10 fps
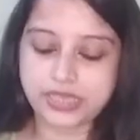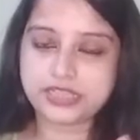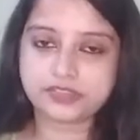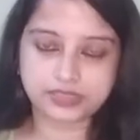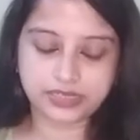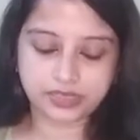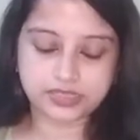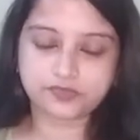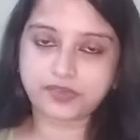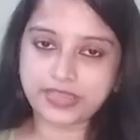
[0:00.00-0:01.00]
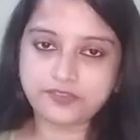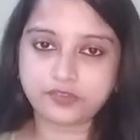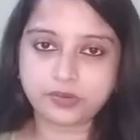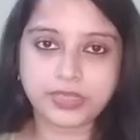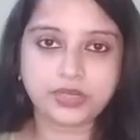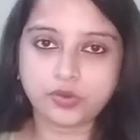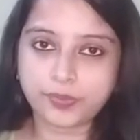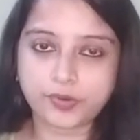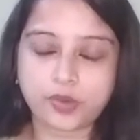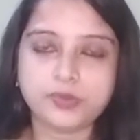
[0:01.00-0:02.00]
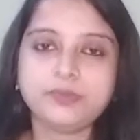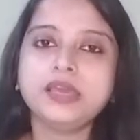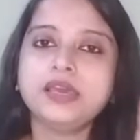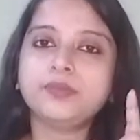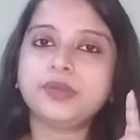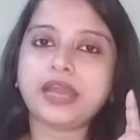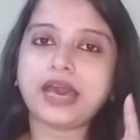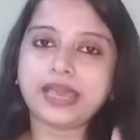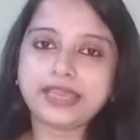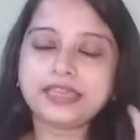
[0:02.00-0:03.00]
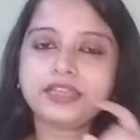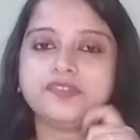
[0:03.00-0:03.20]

It's fine for me, no problem. But I can